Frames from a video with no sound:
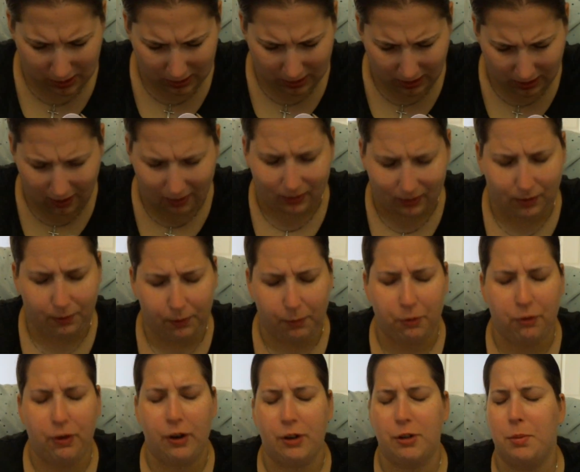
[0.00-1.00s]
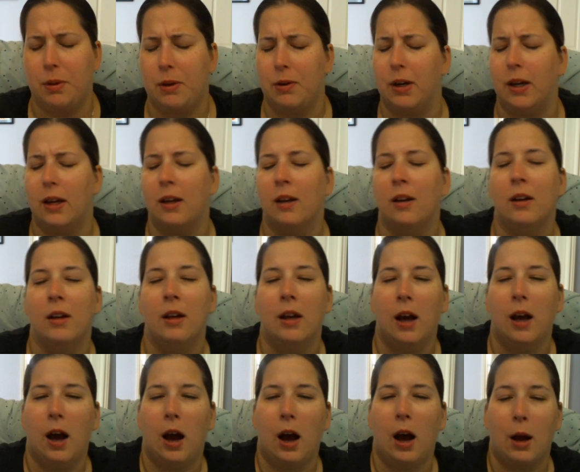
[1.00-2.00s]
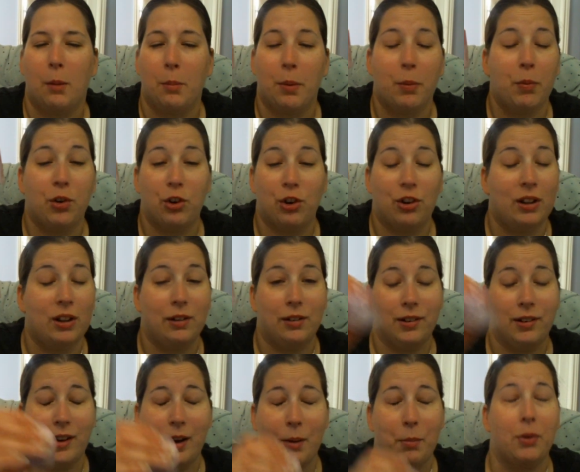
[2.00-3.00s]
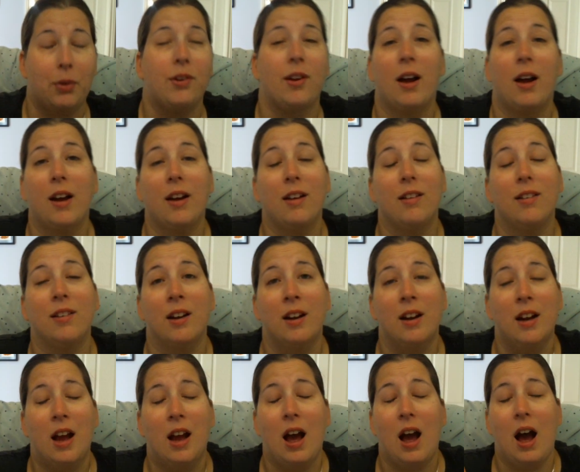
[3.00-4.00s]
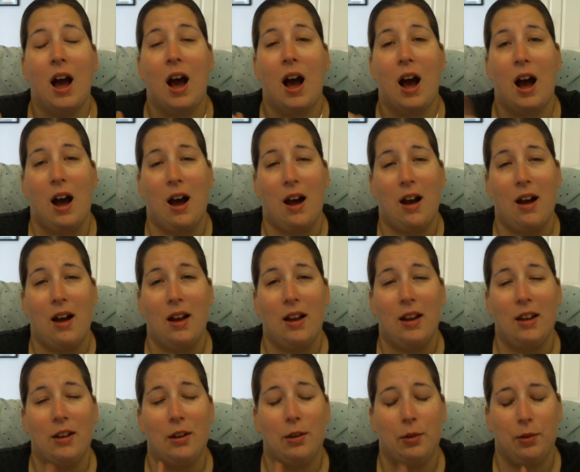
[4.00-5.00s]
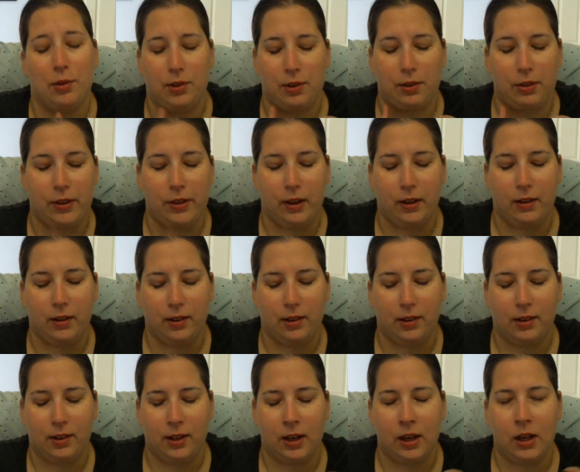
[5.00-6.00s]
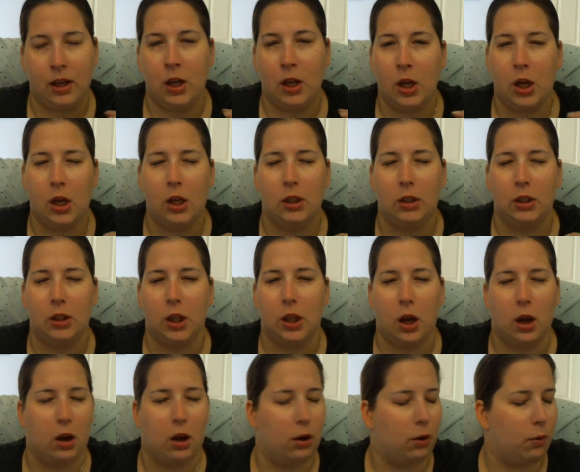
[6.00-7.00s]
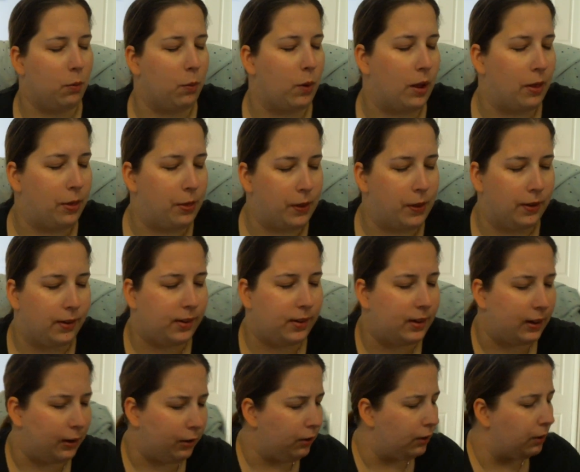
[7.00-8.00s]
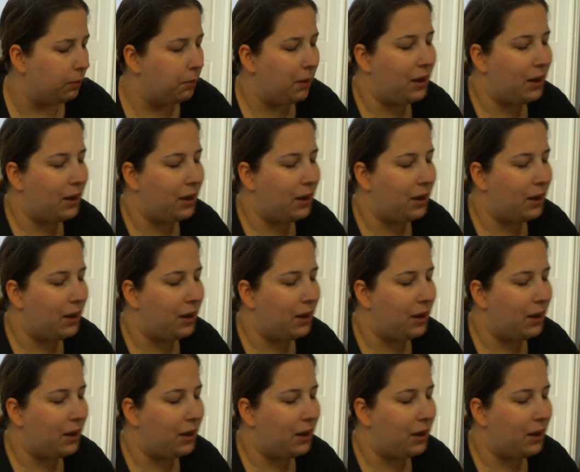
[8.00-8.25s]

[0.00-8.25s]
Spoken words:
Yeah, it's from Fresh Beauty. It was just a little sample size. I used this along with the serum.